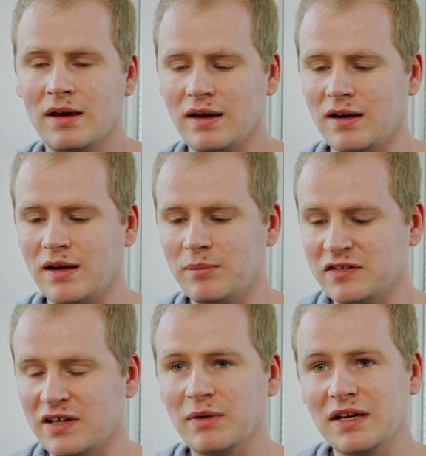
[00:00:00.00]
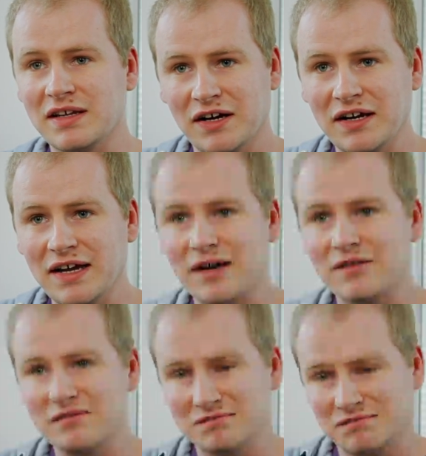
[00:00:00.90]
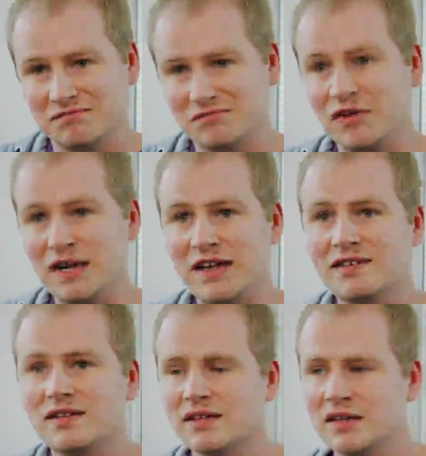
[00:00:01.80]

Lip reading: and same again, cut it out for later.